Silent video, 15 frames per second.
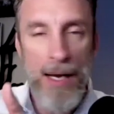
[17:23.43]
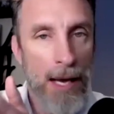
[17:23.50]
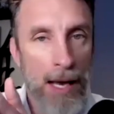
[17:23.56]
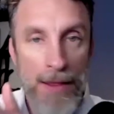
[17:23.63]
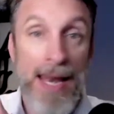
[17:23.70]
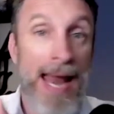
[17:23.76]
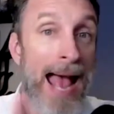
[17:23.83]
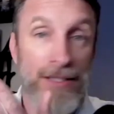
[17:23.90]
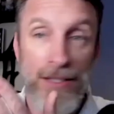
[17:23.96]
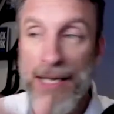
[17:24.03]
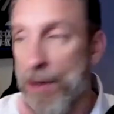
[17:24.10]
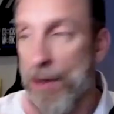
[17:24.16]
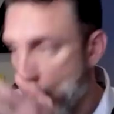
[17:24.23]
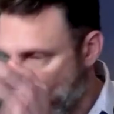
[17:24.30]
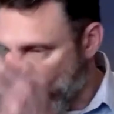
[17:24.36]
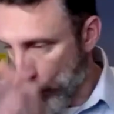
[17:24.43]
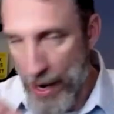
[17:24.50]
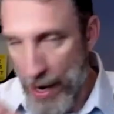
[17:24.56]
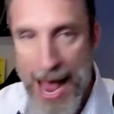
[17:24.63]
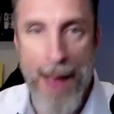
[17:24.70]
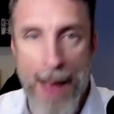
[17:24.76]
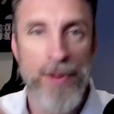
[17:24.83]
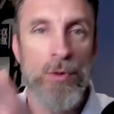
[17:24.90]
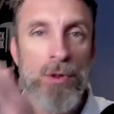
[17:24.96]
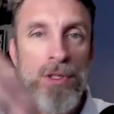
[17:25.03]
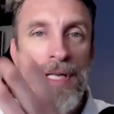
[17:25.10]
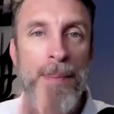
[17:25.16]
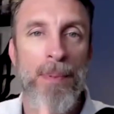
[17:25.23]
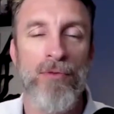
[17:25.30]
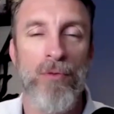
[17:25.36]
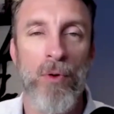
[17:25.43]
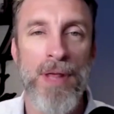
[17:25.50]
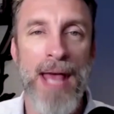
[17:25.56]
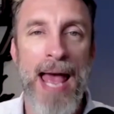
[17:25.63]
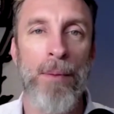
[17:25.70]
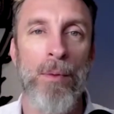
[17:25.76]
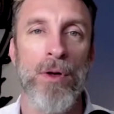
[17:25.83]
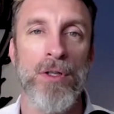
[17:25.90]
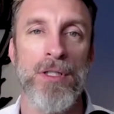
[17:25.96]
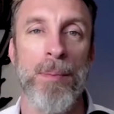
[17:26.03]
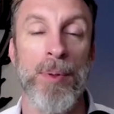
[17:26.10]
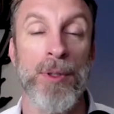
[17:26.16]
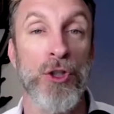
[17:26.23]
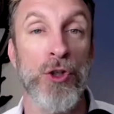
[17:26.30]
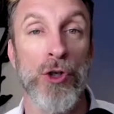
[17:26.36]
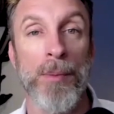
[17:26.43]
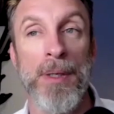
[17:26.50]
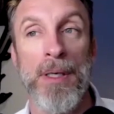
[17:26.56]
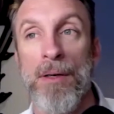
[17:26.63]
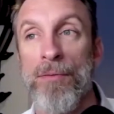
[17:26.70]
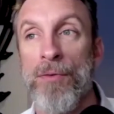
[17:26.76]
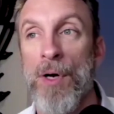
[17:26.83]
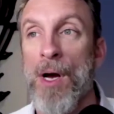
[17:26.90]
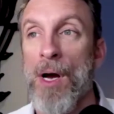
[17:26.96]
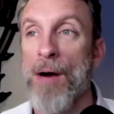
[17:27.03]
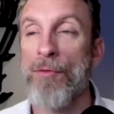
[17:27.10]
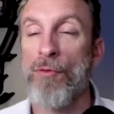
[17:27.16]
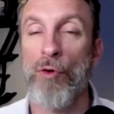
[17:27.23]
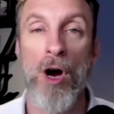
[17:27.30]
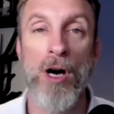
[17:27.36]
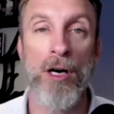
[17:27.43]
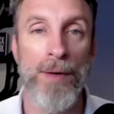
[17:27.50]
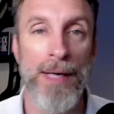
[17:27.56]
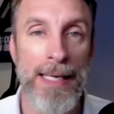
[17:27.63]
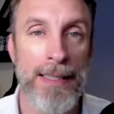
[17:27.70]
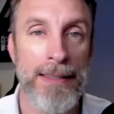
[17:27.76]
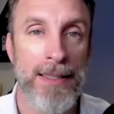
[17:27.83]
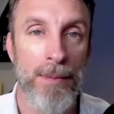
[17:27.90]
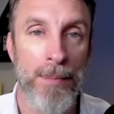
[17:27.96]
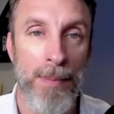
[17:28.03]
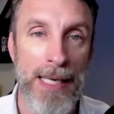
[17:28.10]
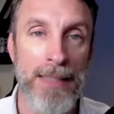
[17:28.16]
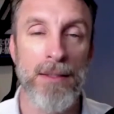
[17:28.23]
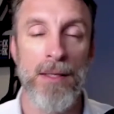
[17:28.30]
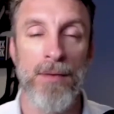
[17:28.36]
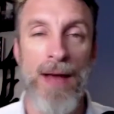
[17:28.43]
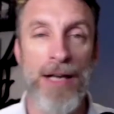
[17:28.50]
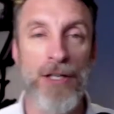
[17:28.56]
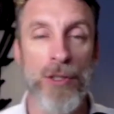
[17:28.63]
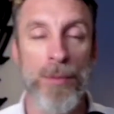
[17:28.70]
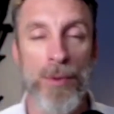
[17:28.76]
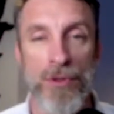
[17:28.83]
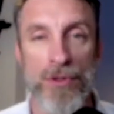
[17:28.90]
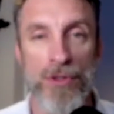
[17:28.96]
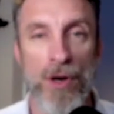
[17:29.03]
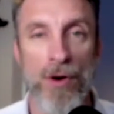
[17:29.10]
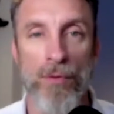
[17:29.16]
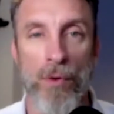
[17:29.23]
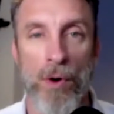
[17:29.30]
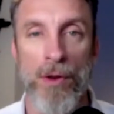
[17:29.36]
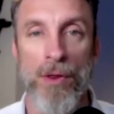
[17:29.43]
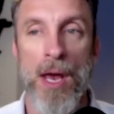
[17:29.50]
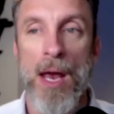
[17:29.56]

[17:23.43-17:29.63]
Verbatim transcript: And then ask again, what happens one step before that? Well, it's the procurement of, of raw ingredients, the meats, the vegetables, and so forth.